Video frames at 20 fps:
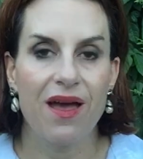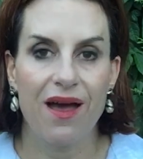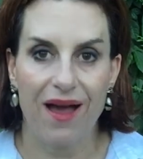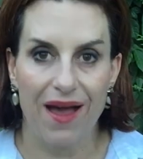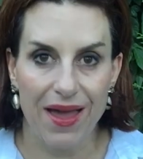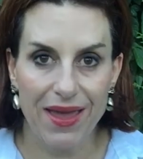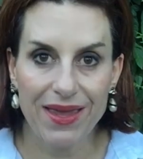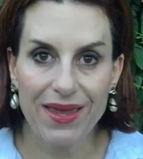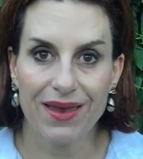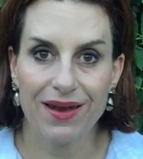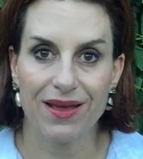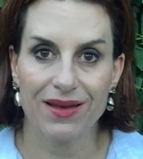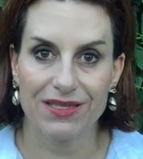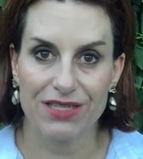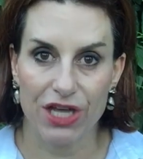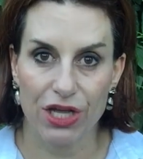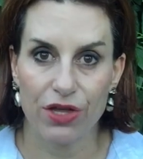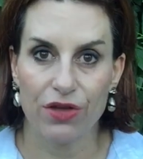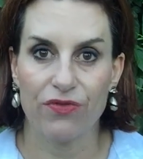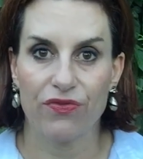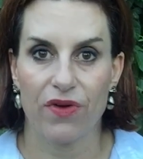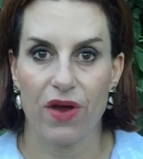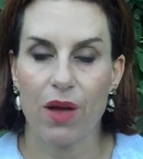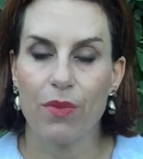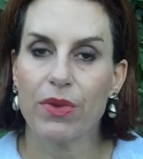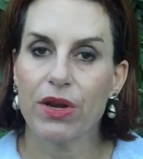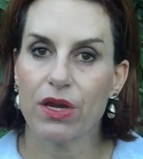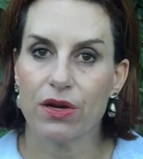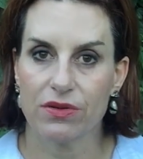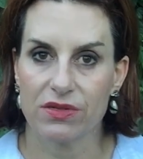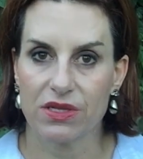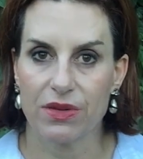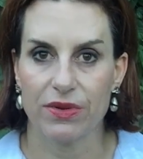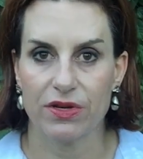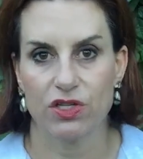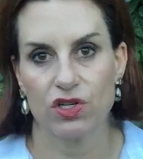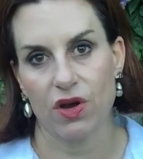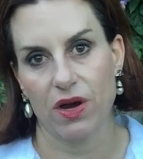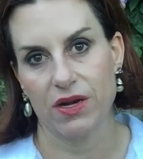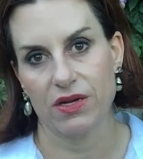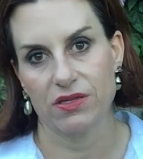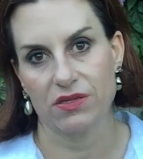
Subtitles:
I cannot tell you for how many years I've been trying to